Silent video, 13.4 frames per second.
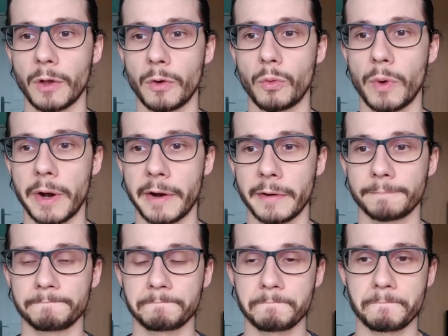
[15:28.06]
where
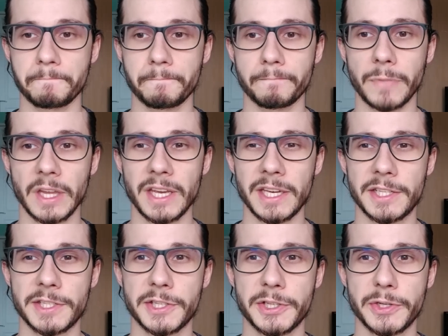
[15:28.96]

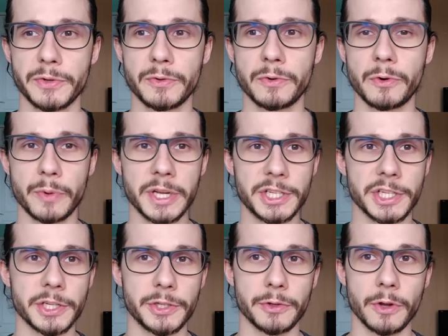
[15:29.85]
it's too
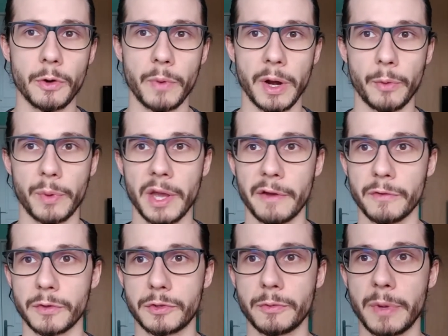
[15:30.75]
rigid, you know, where we
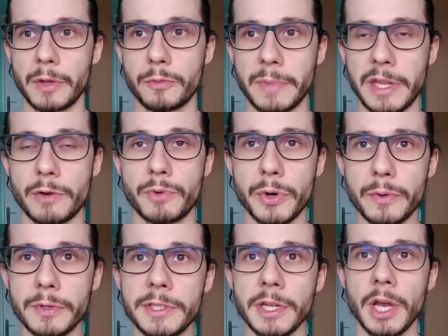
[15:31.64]
have too many
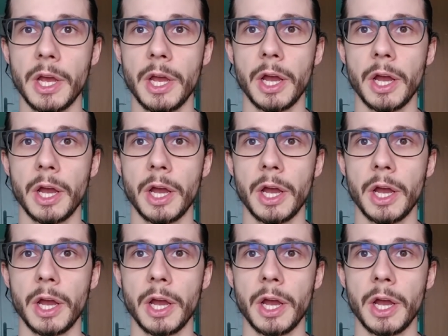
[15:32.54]
rules,